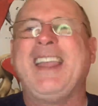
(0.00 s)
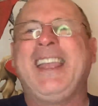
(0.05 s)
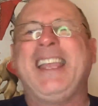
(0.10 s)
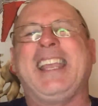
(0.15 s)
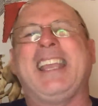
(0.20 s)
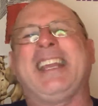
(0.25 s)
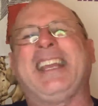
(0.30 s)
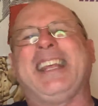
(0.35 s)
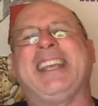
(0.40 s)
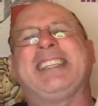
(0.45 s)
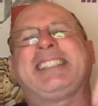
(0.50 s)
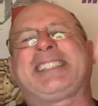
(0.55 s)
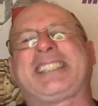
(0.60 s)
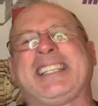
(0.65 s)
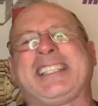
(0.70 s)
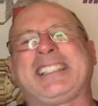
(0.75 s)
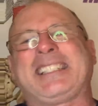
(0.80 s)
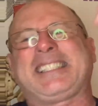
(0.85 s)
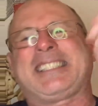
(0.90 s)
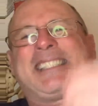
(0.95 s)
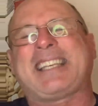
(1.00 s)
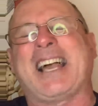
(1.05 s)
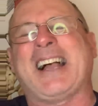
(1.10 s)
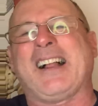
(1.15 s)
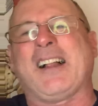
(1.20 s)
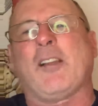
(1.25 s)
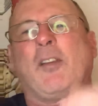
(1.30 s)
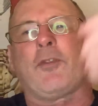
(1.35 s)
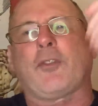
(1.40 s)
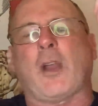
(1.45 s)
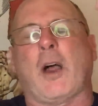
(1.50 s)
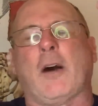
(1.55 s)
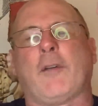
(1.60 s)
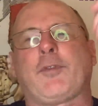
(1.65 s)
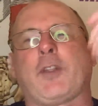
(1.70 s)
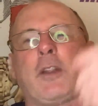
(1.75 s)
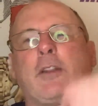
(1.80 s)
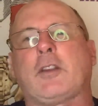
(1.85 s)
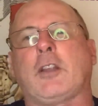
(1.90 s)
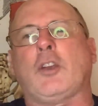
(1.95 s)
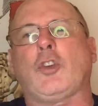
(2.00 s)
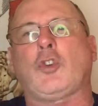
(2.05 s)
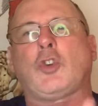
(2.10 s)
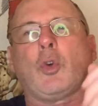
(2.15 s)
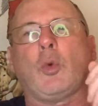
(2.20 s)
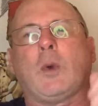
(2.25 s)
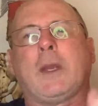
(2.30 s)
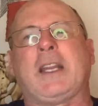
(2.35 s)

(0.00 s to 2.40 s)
It is the cells of the tissue.